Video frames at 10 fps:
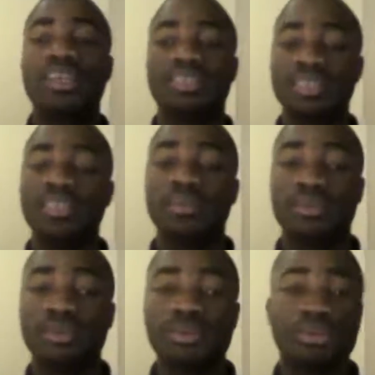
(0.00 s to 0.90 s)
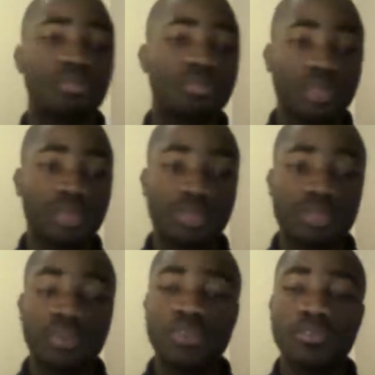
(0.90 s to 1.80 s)
are sent abroad on
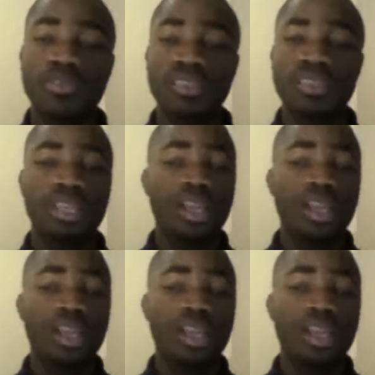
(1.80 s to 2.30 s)
big conferences.